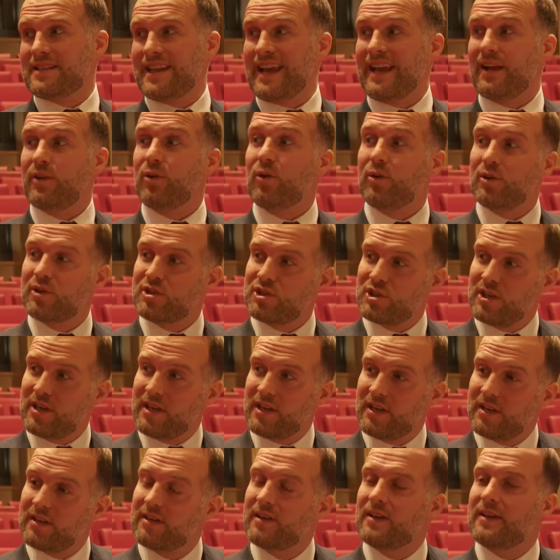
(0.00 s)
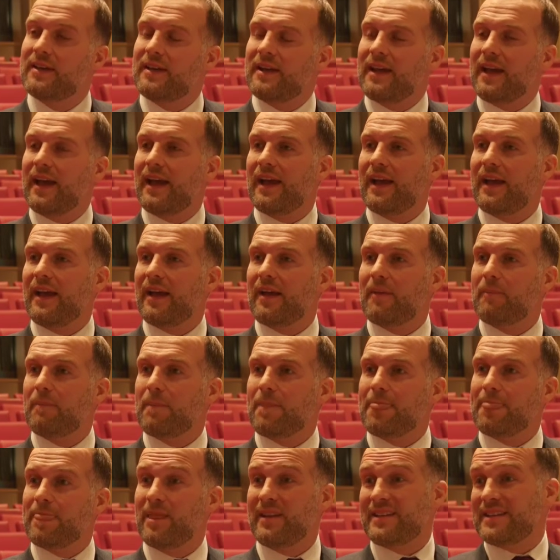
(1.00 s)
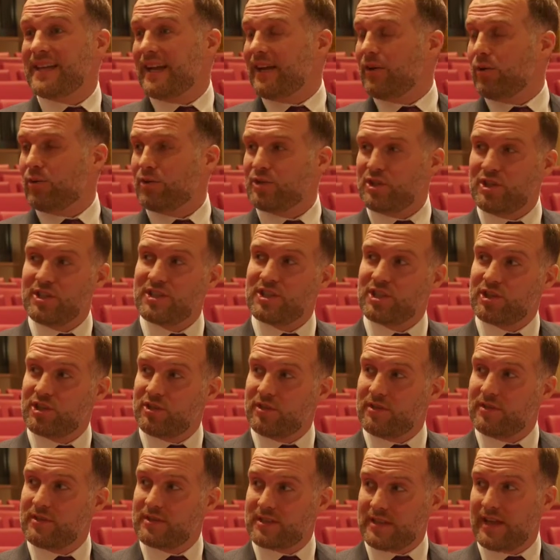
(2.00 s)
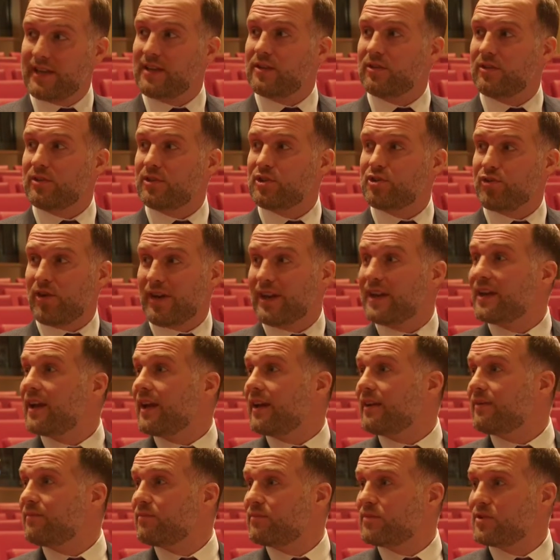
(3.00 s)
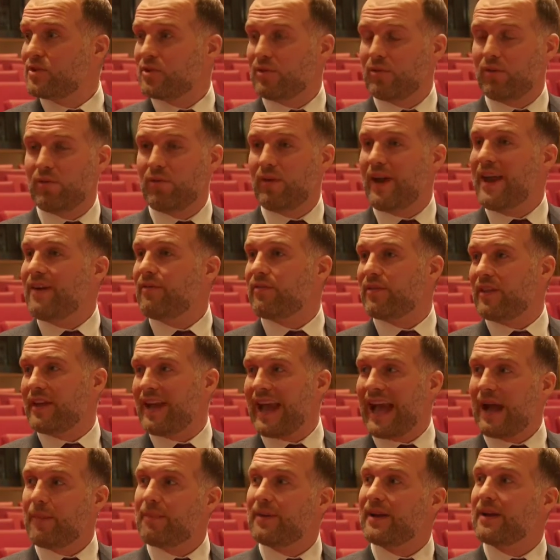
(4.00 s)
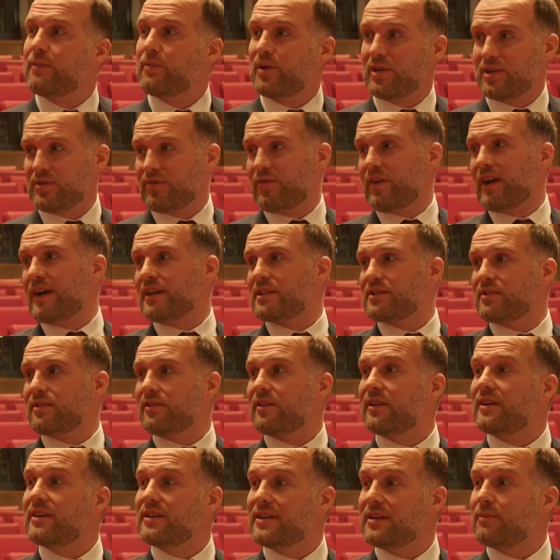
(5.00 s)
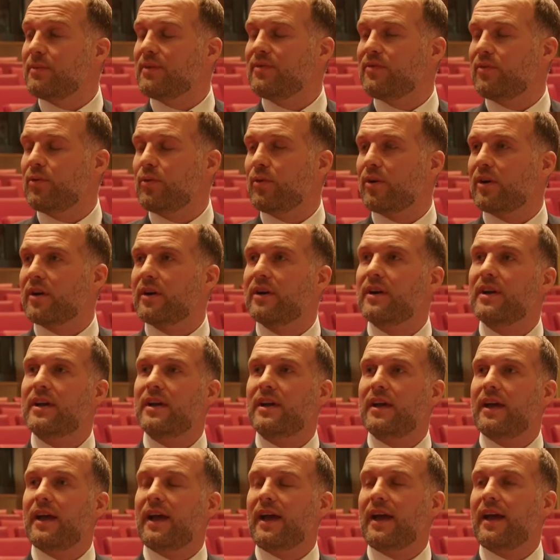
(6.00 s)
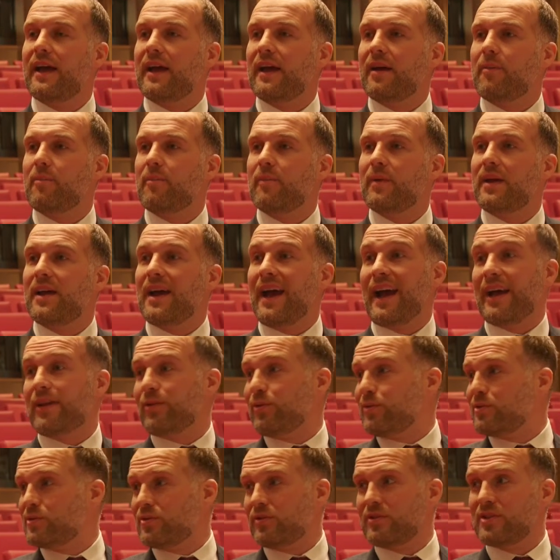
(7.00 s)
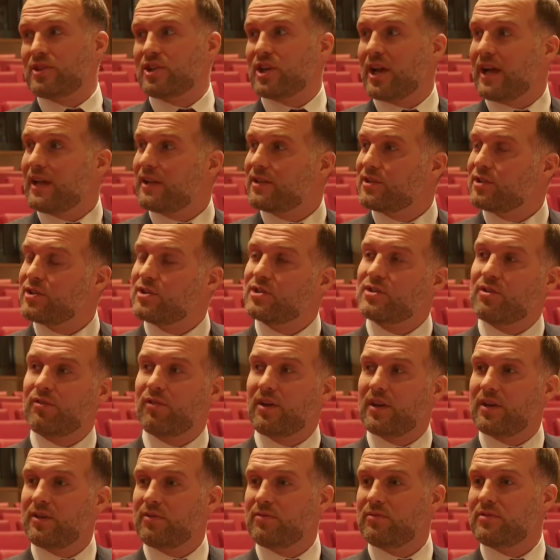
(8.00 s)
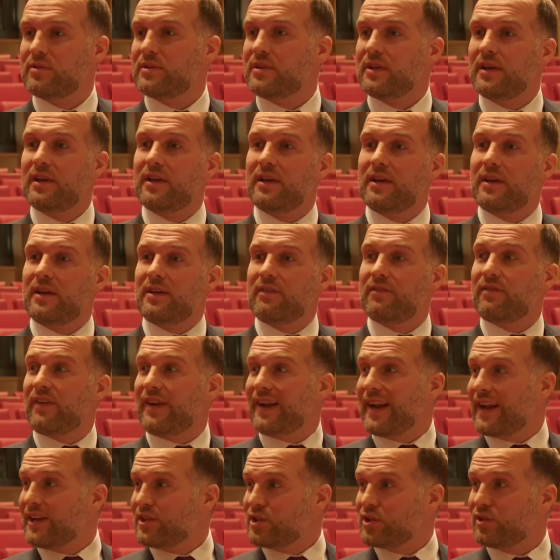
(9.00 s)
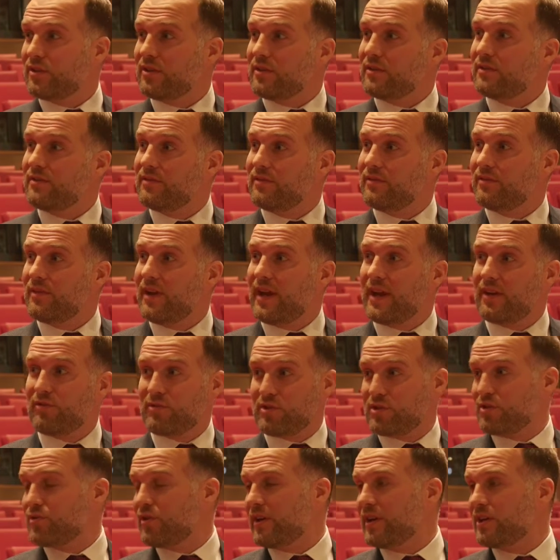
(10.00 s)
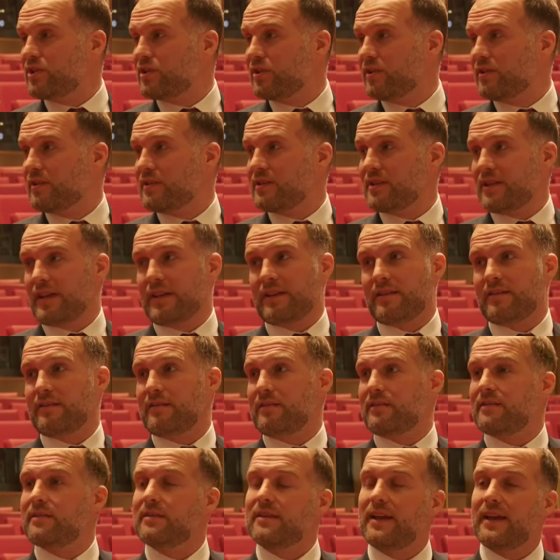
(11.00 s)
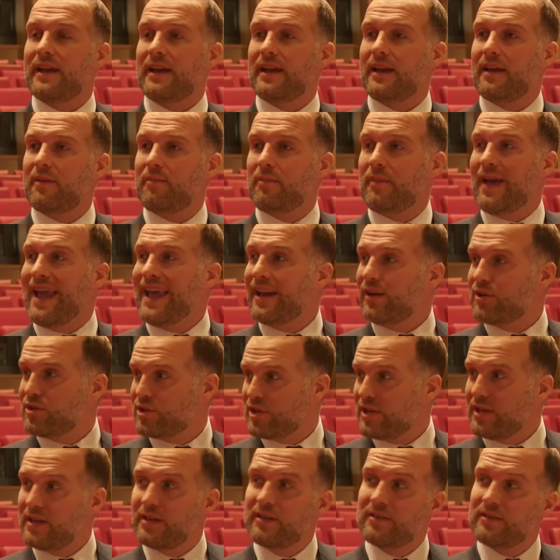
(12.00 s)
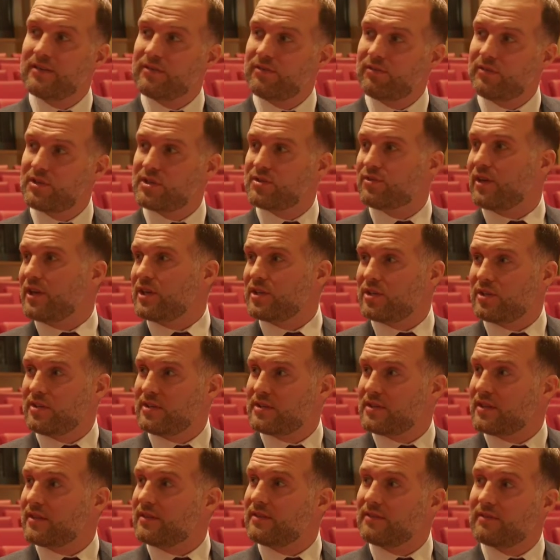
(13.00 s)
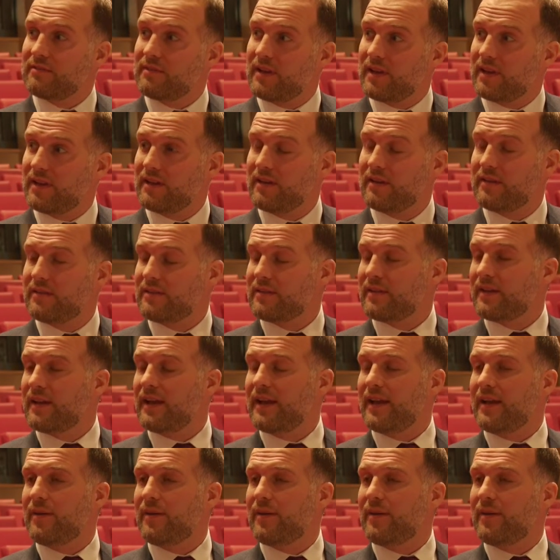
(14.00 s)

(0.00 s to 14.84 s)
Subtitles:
technology, the technology cycle shrinking, so everything happening much faster than it did before, and also the challenges around financial restrictions and energy restrictions, and